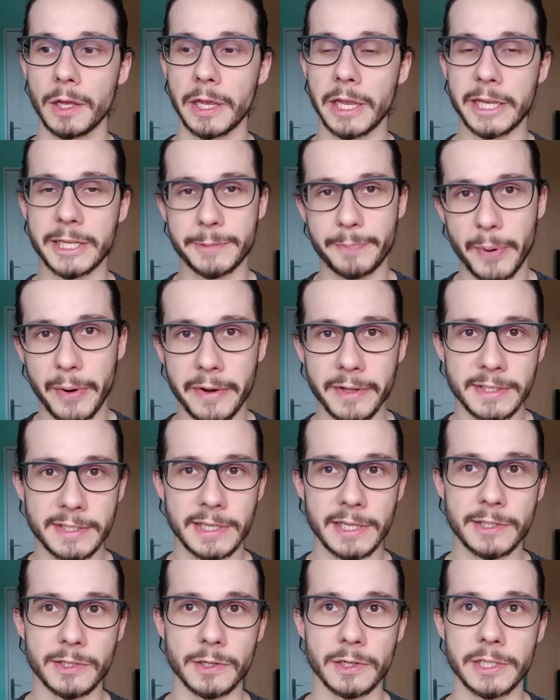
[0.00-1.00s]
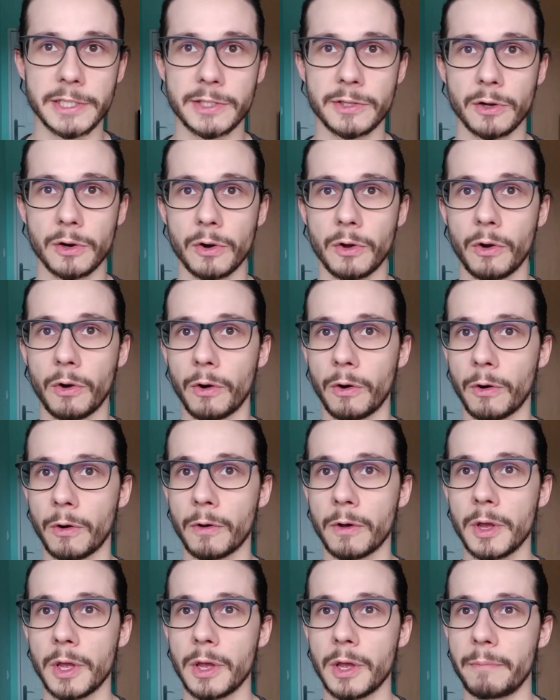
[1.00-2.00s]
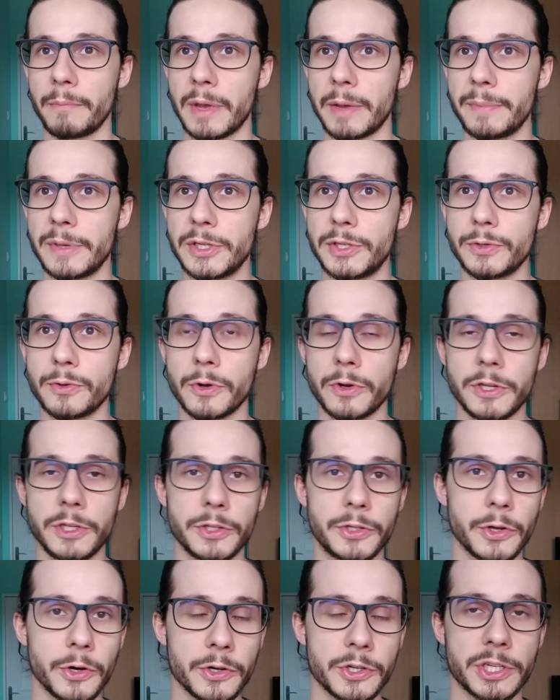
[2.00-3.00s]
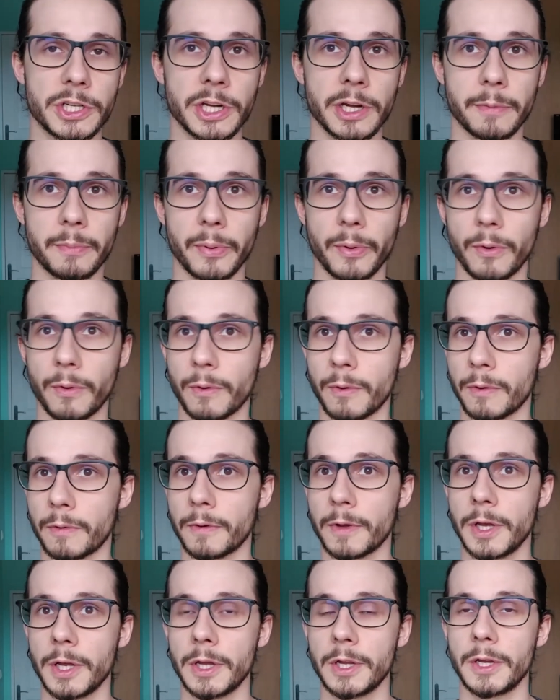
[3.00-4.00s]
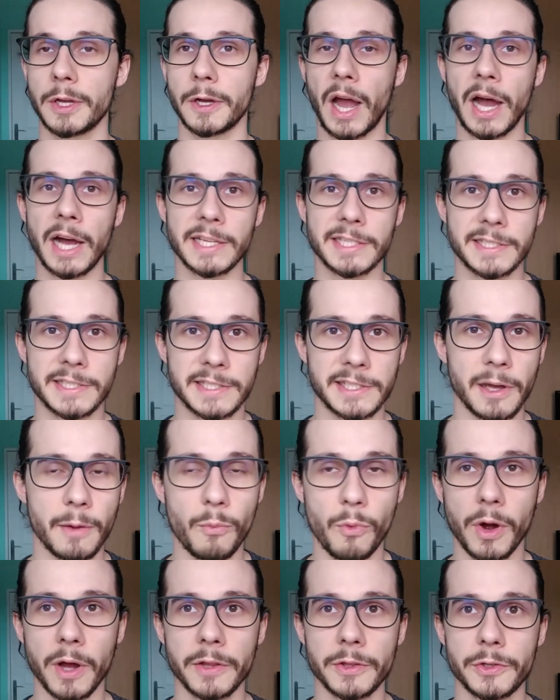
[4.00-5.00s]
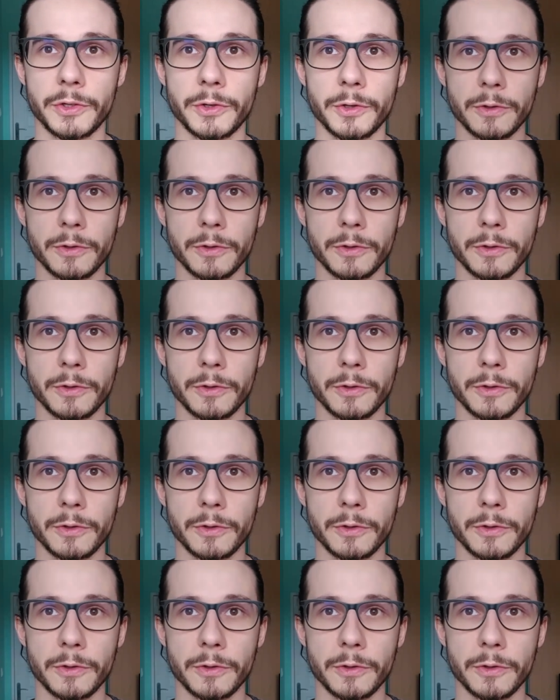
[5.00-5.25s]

experience it a little, or maybe do an internship, or ask someone, you